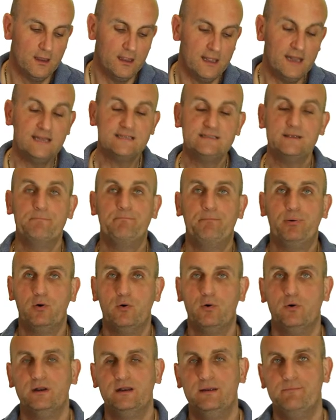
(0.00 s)
It is
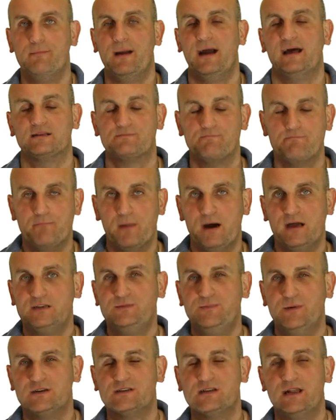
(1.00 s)
important in maths,
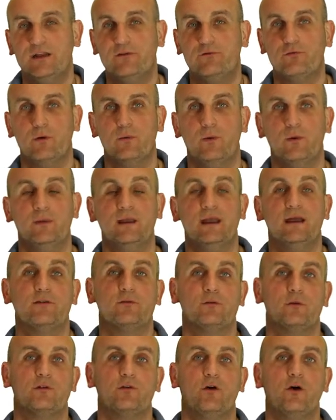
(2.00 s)
much, much later on when we get
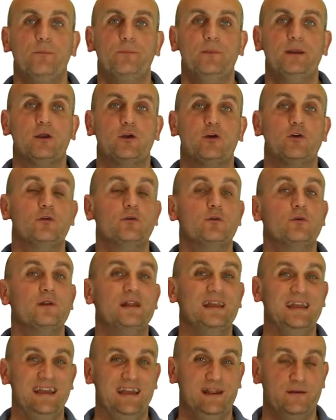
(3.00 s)
to a topic
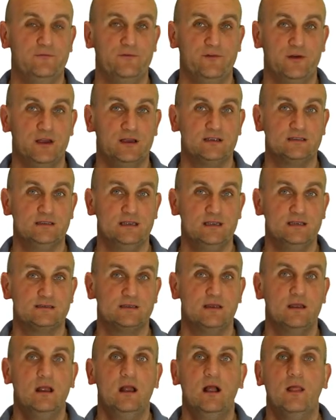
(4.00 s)
called
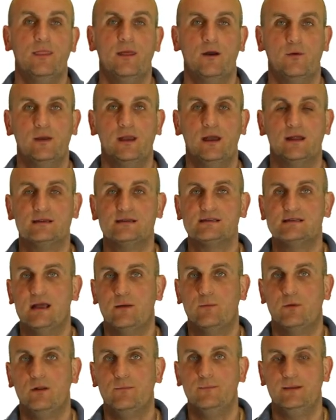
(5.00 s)
inverses, that we
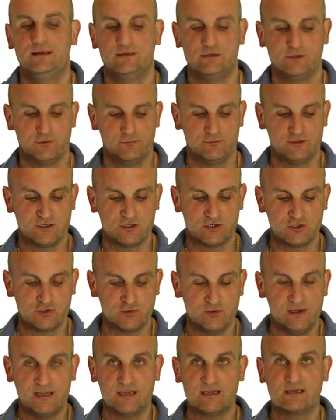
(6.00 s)
understand what it means to
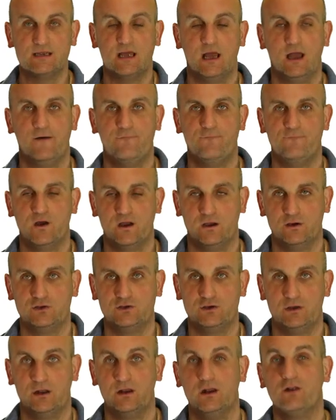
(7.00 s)
restrict a
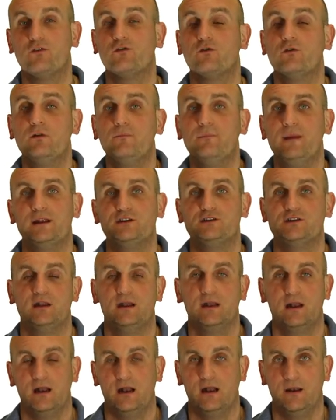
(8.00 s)
function. And I sort of mentioned
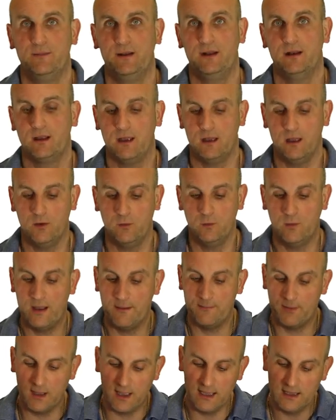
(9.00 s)
it a little bit ago,
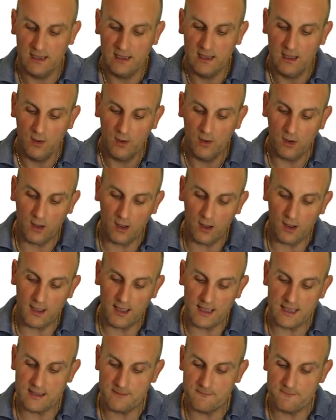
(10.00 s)
whereby
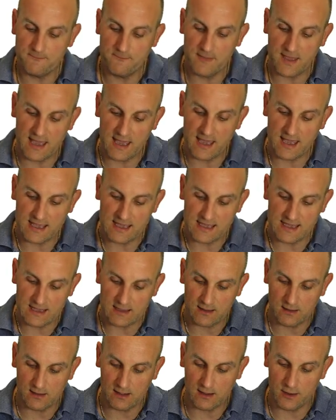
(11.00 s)
I
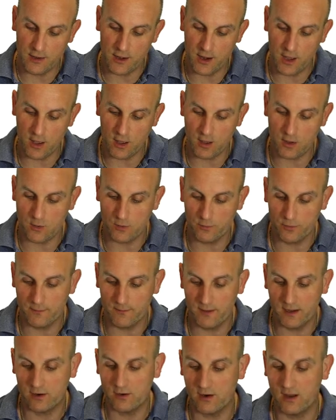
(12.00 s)
may know
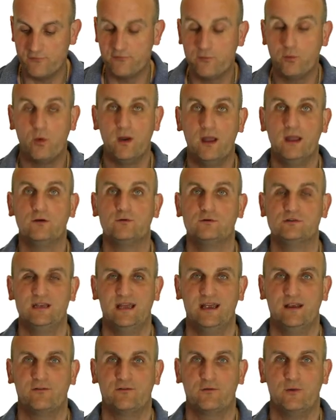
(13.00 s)
that my graph of y equals
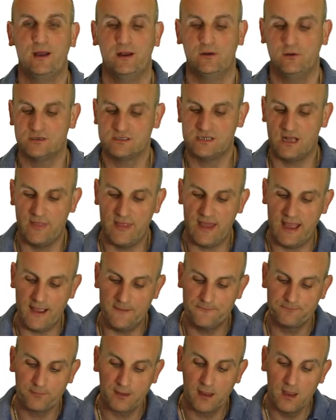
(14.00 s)
x squared looks like
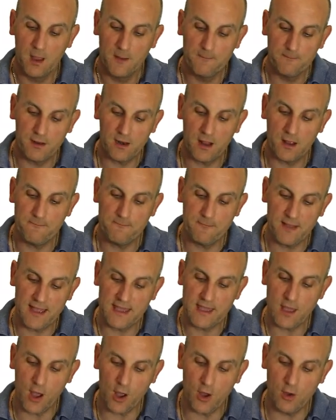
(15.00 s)
that, but I
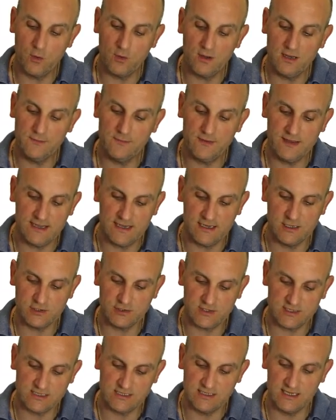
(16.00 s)
may only be
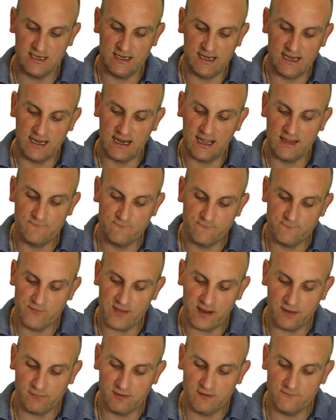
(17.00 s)
interested in a
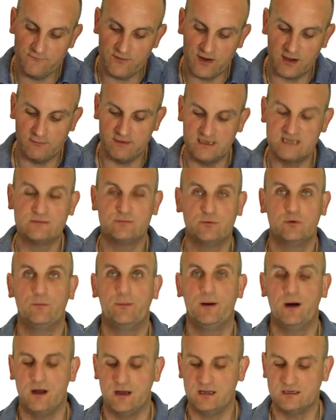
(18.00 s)
very, very small
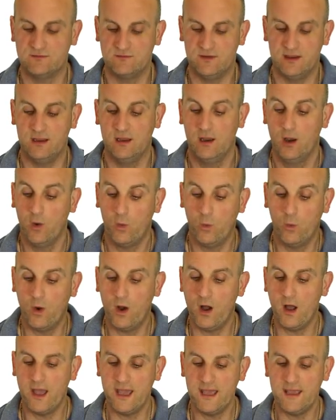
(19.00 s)
part of it.
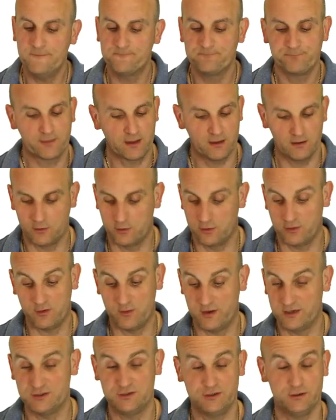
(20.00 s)
Why? Good
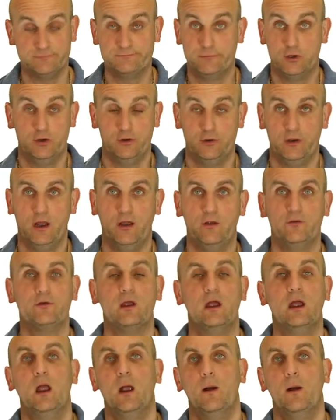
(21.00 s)
question. Who knows?